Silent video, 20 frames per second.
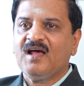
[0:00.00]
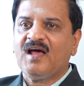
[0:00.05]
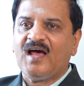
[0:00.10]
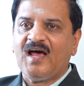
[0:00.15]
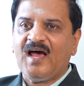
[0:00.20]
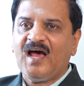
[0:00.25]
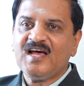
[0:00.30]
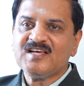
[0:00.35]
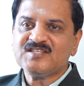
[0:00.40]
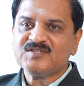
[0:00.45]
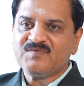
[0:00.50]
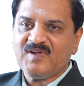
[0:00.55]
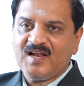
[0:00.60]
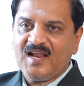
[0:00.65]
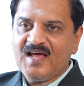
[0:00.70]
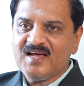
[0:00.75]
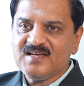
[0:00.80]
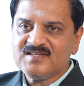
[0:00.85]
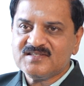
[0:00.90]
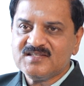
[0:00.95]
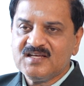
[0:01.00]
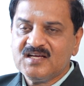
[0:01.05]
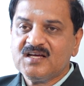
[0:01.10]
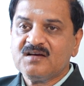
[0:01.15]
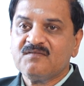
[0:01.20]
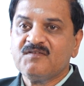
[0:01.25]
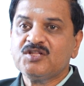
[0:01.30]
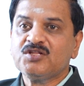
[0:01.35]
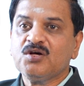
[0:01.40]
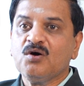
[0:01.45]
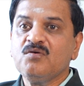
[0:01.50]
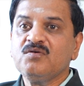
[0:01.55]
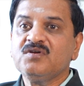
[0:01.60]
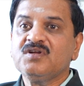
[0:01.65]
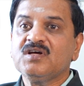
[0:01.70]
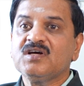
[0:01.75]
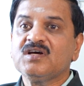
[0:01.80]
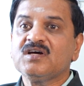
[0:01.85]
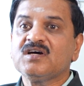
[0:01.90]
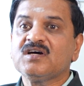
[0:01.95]
as well as without
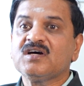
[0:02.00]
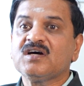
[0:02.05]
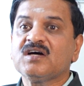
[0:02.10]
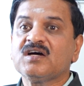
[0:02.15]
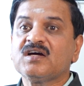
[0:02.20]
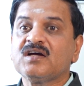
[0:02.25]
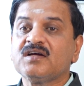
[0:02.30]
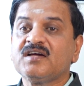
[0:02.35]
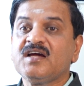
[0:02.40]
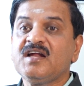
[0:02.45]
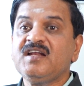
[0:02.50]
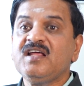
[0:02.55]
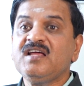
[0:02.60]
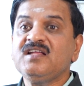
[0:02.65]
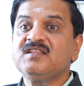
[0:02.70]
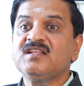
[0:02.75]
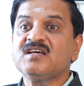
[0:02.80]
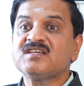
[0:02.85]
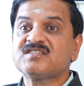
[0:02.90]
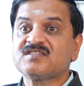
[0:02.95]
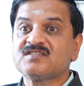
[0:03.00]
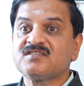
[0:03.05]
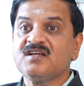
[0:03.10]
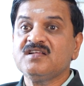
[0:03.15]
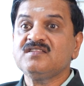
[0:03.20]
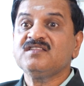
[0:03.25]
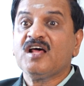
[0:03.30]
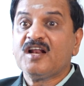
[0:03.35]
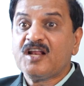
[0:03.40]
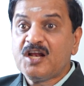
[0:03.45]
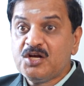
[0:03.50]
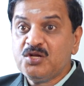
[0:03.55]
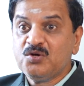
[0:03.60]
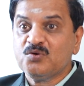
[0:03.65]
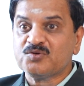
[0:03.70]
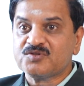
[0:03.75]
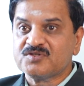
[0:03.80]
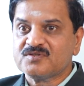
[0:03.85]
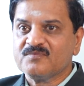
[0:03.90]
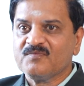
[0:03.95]
uh, getting the strength
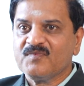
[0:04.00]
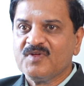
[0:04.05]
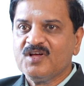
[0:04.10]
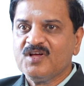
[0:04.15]
reduced.